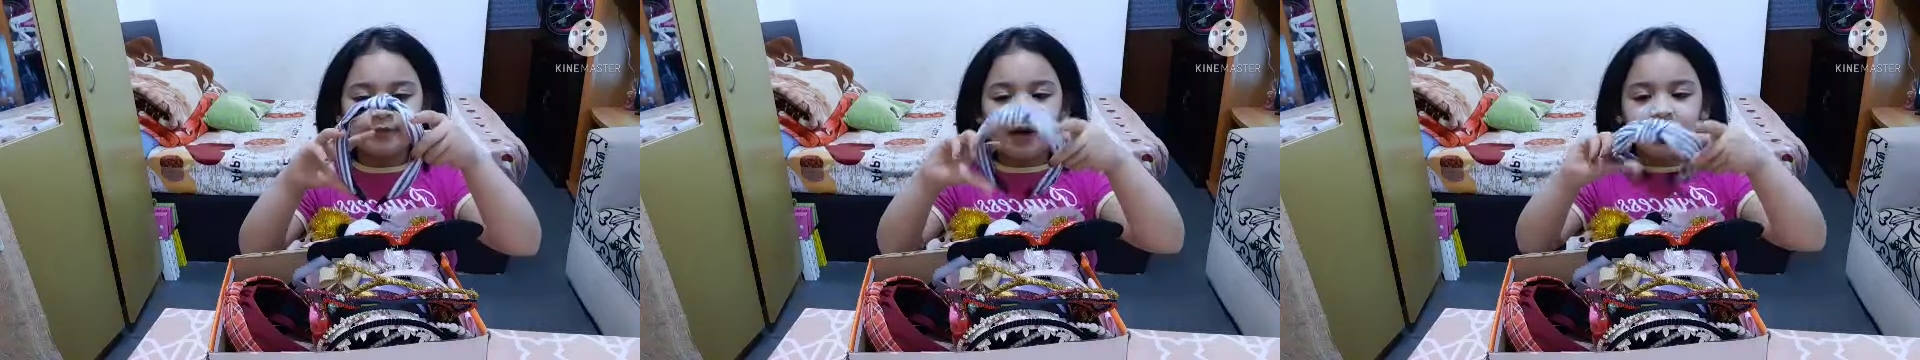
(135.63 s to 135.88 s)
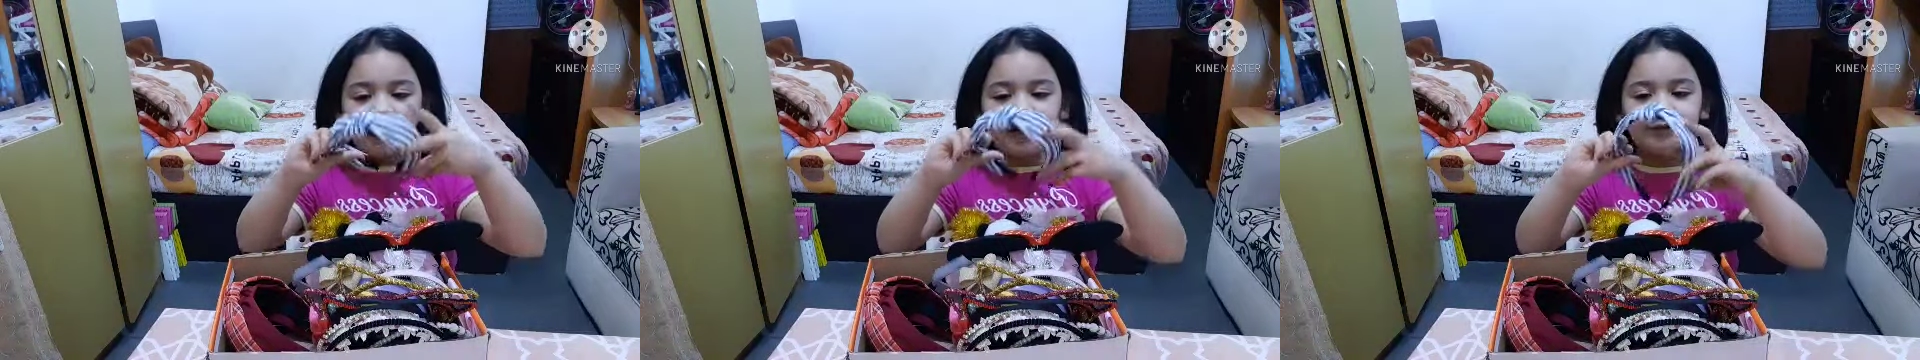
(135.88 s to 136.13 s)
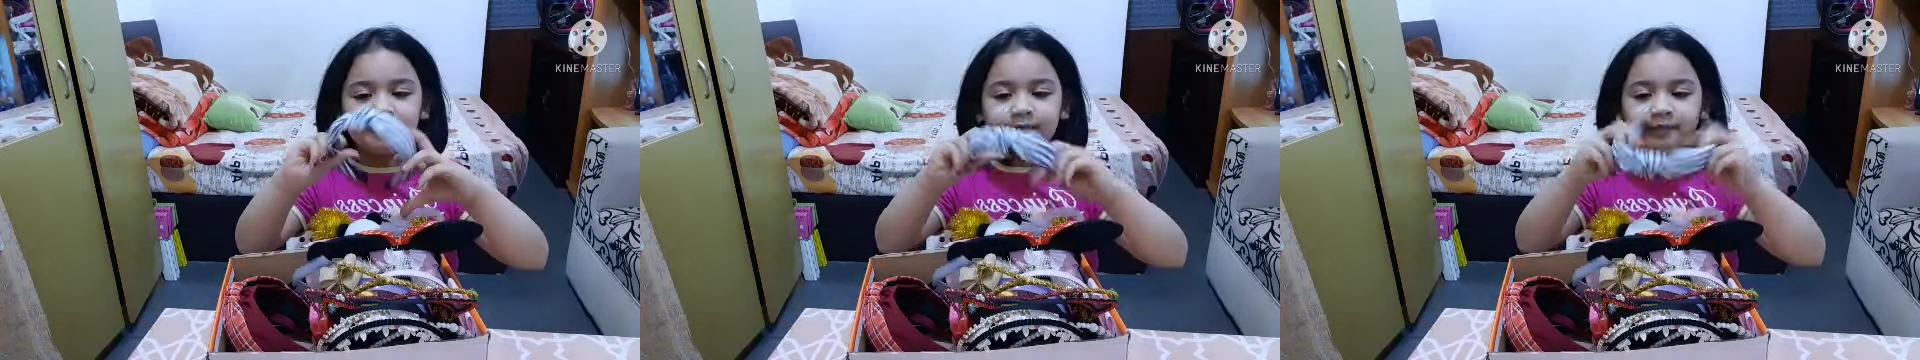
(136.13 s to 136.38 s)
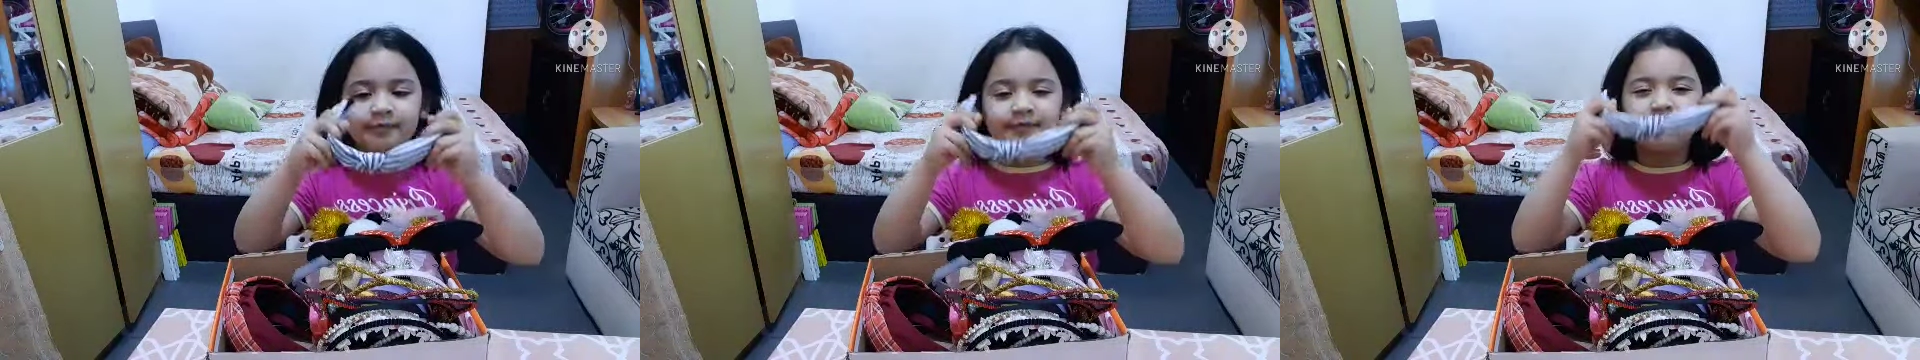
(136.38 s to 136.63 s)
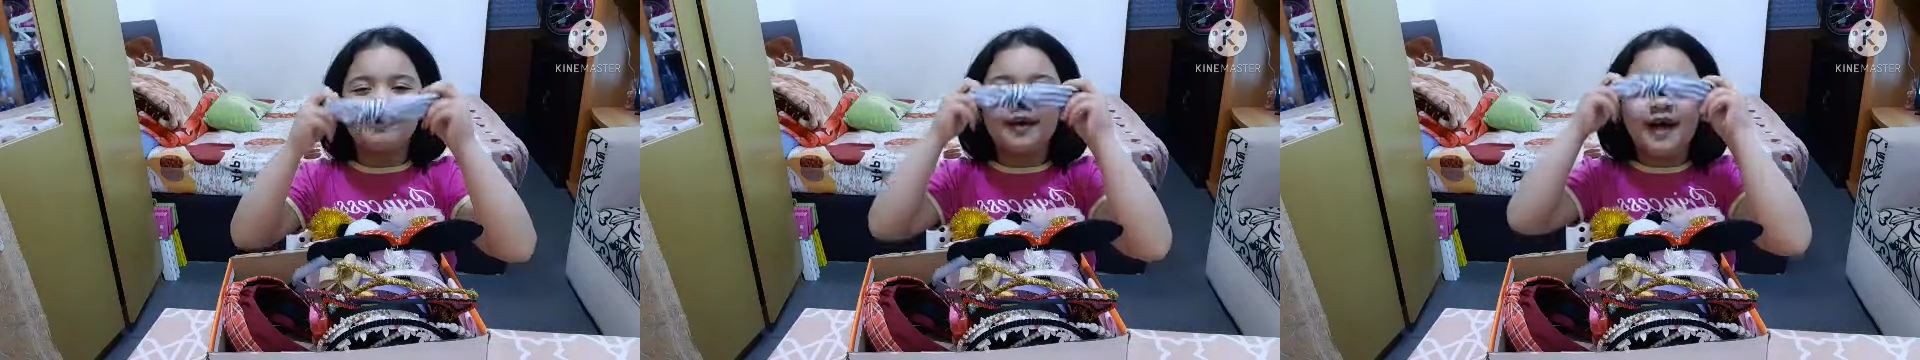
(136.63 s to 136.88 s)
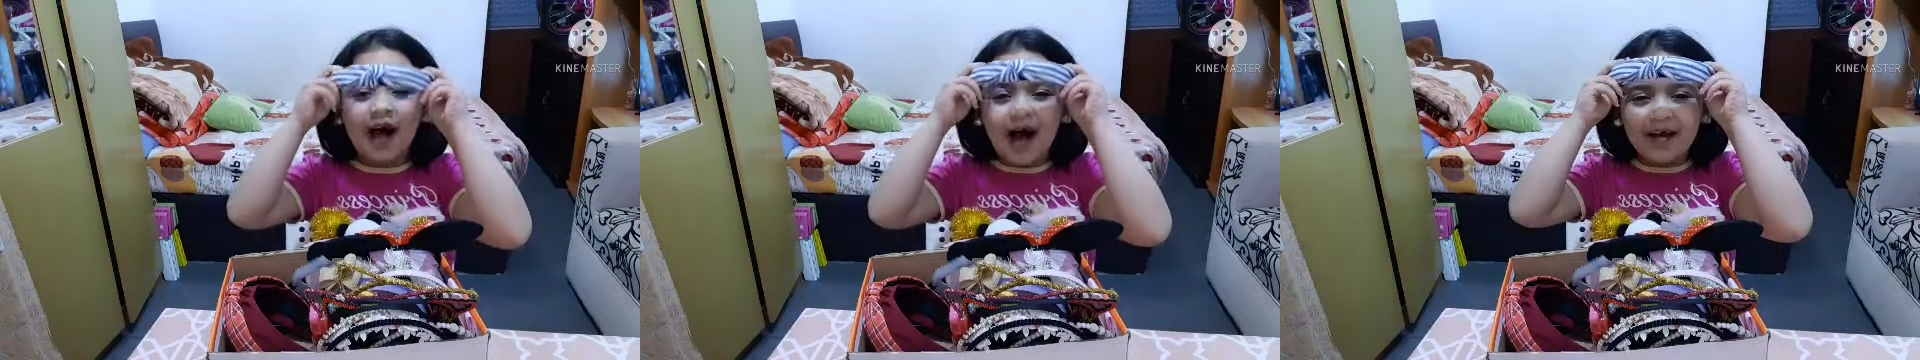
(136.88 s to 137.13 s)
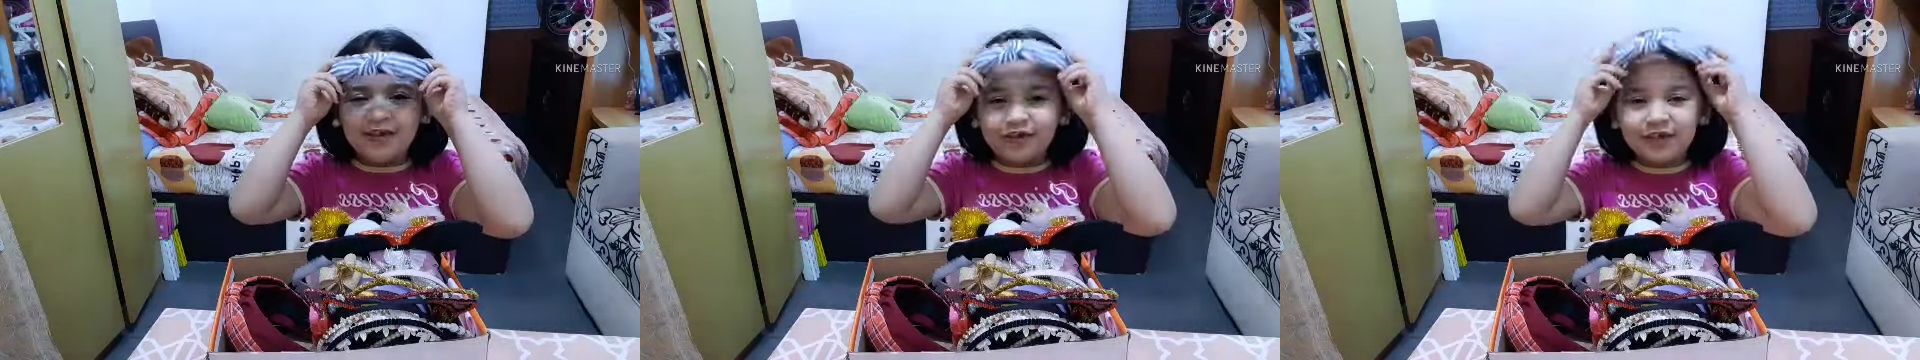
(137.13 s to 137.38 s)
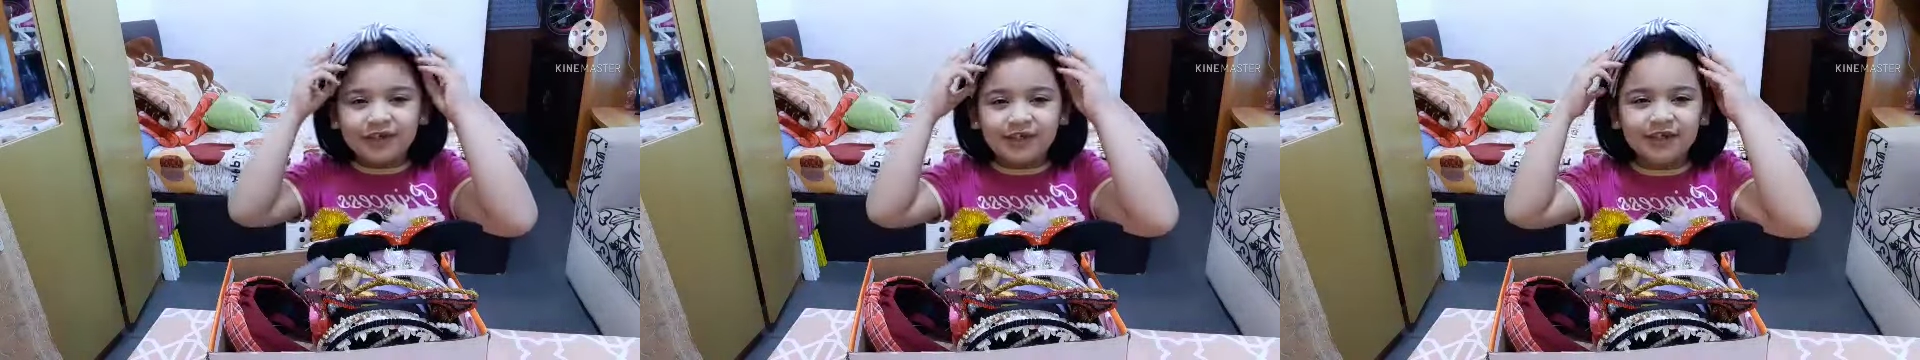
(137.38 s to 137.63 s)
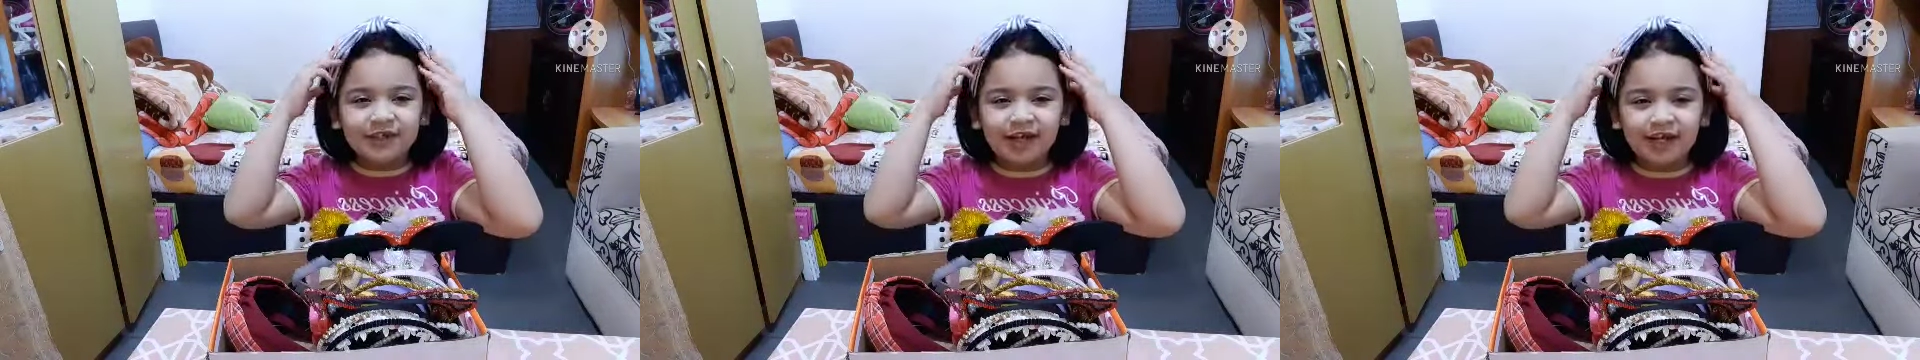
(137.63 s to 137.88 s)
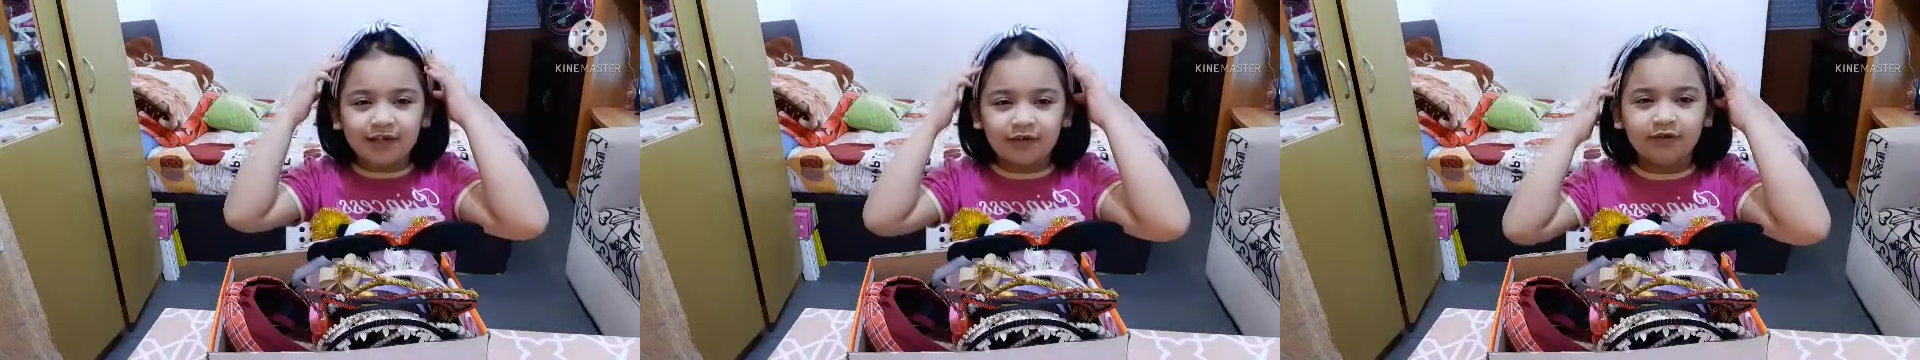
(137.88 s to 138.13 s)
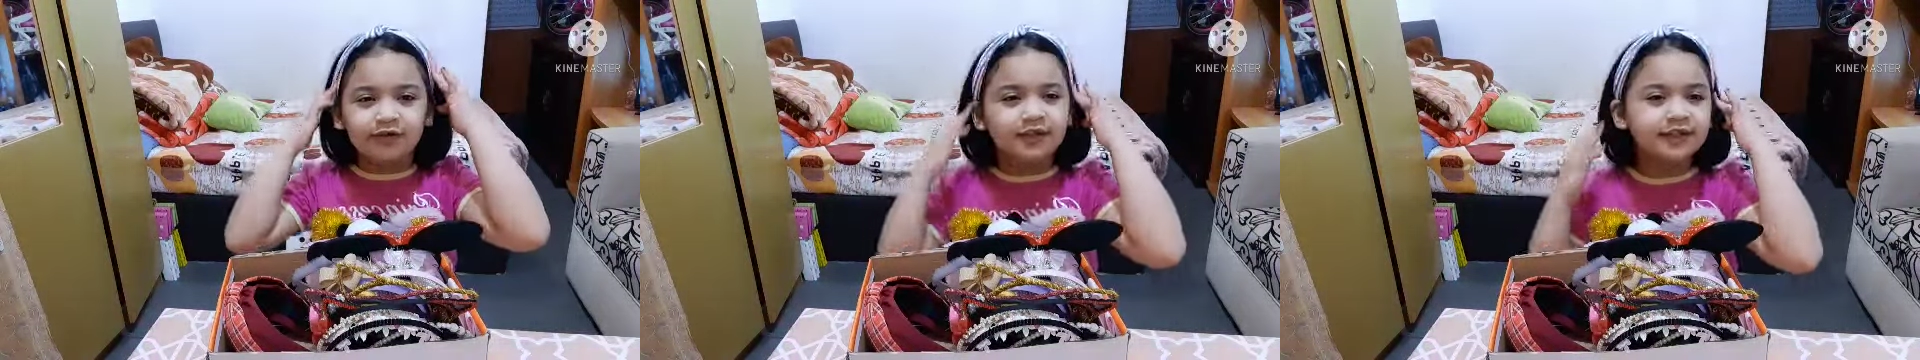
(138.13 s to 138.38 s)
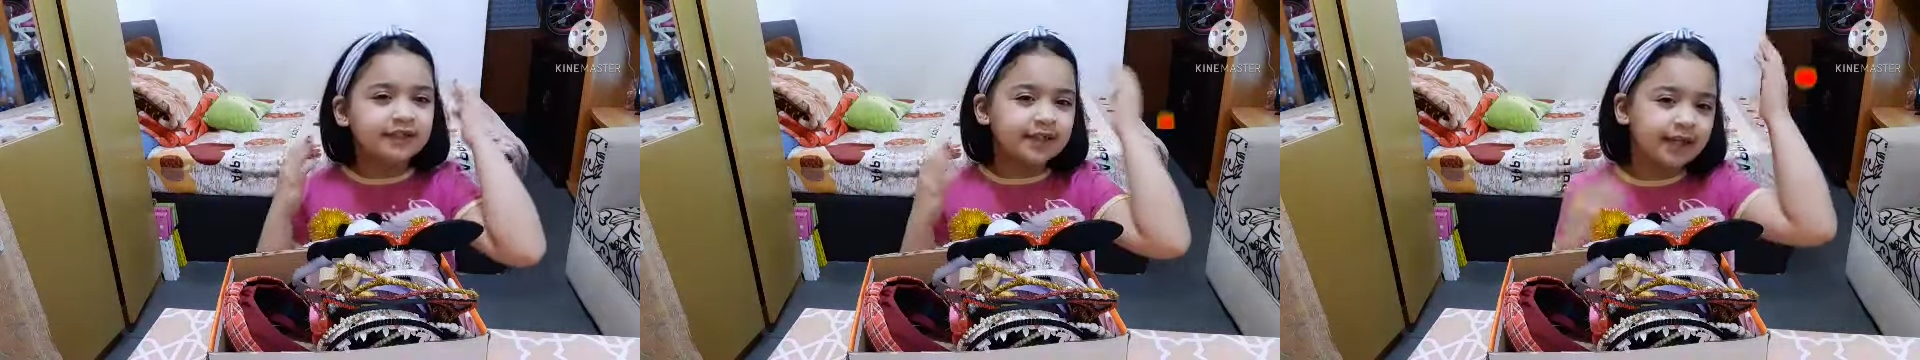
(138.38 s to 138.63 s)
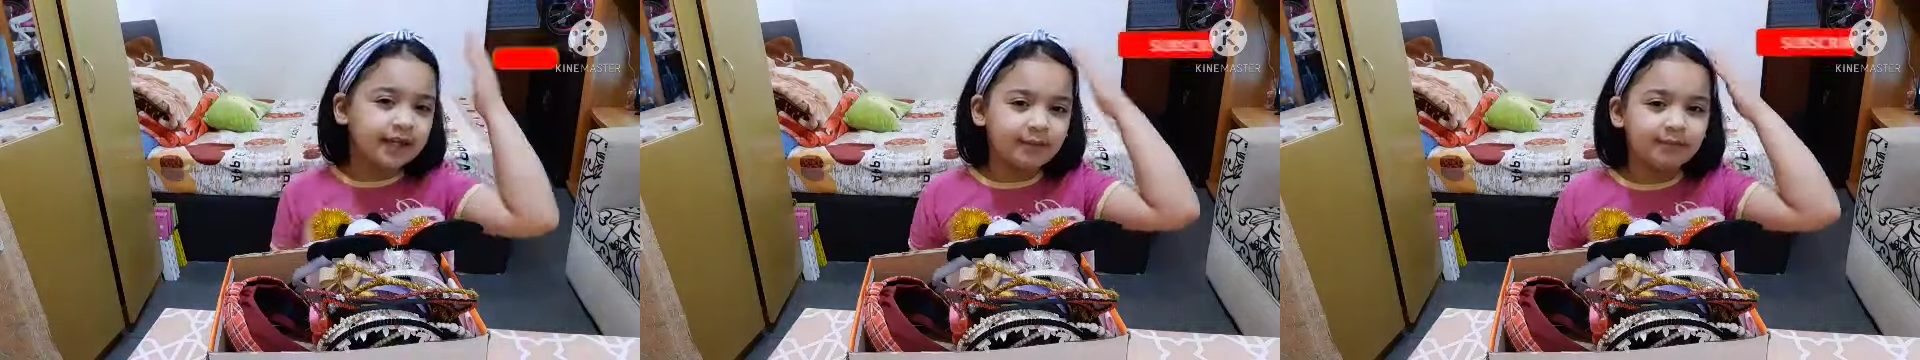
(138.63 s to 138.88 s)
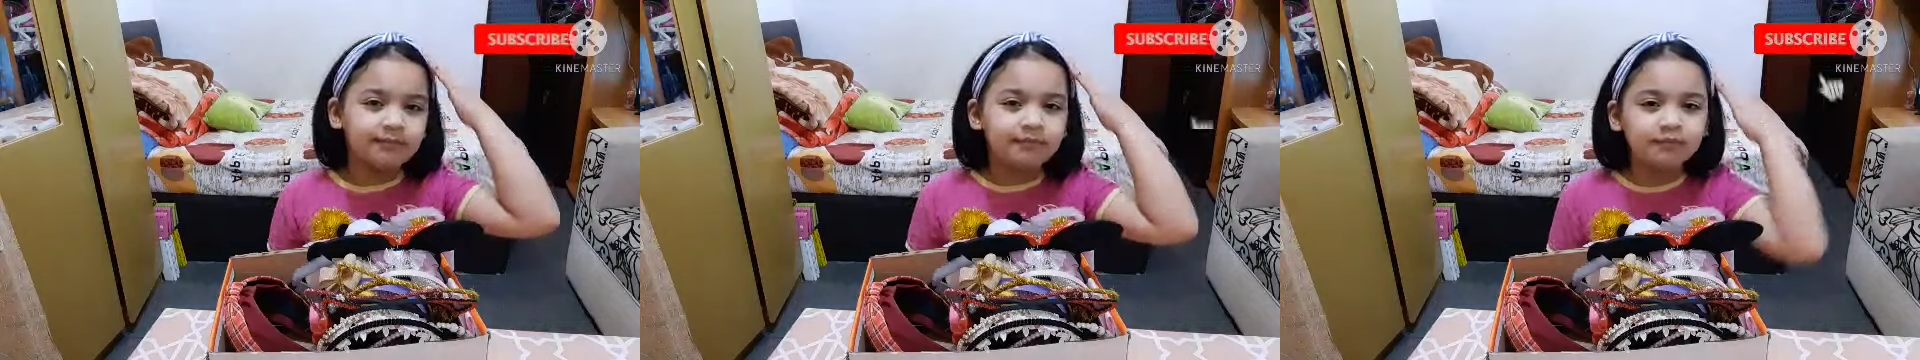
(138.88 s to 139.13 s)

Okay. I know this is gonna look the same.